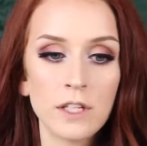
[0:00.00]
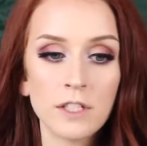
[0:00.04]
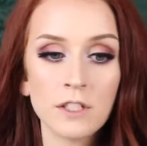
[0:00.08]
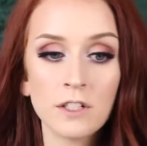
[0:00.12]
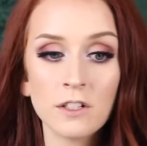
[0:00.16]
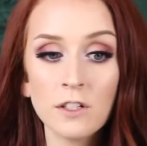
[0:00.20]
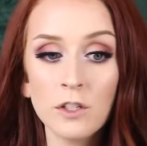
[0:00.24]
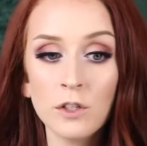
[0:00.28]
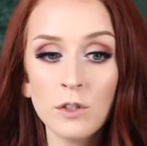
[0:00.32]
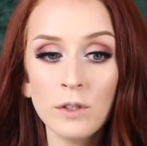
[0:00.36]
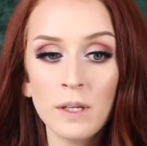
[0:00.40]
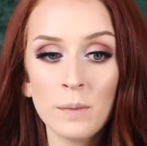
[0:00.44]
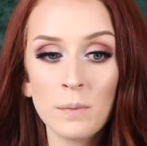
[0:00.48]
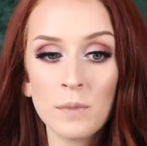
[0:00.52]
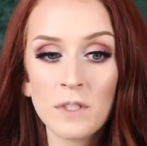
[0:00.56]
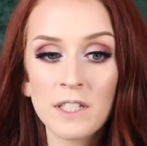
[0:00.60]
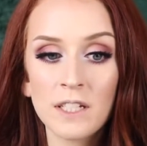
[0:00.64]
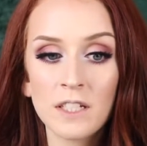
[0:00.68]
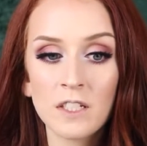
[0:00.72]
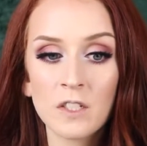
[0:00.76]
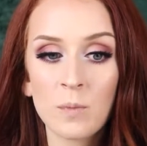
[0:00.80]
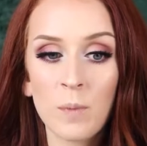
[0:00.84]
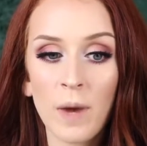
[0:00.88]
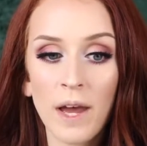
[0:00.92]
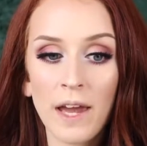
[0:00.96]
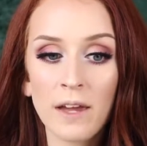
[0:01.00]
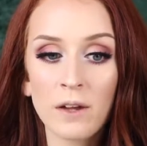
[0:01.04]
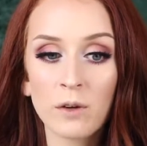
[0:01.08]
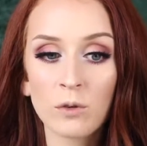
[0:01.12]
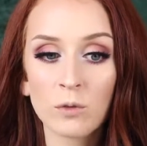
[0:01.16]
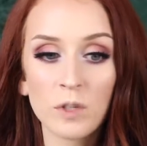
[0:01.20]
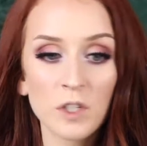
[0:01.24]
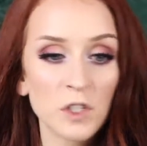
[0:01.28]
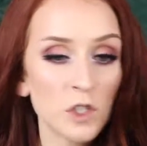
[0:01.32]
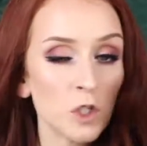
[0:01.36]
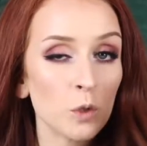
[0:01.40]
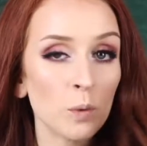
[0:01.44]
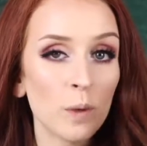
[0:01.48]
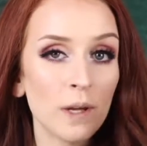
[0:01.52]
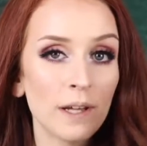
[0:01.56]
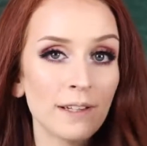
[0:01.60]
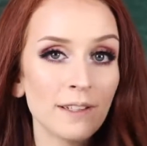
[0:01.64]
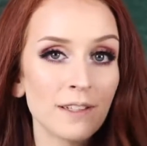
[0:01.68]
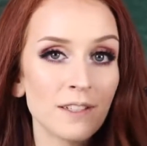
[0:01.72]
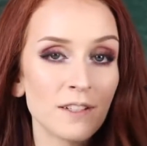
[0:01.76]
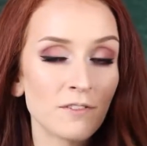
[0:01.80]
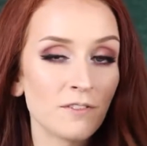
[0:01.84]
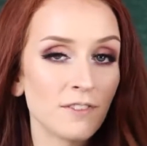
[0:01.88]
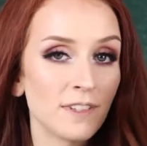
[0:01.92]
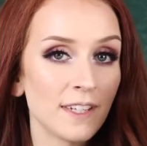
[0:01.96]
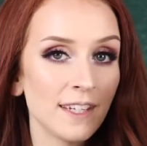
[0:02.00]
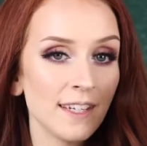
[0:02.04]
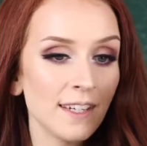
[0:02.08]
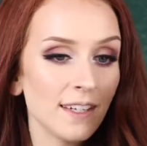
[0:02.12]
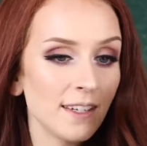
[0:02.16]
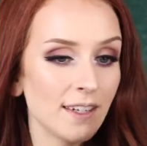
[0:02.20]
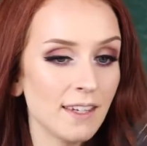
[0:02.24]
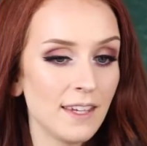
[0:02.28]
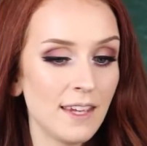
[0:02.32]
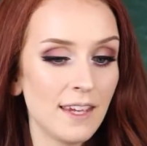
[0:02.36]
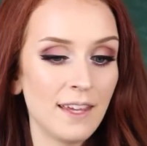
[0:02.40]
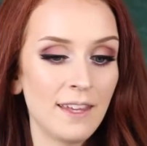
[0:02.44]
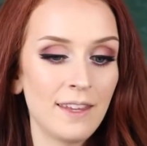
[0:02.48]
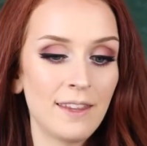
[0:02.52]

these are new lipsticks by Rituelle Defee.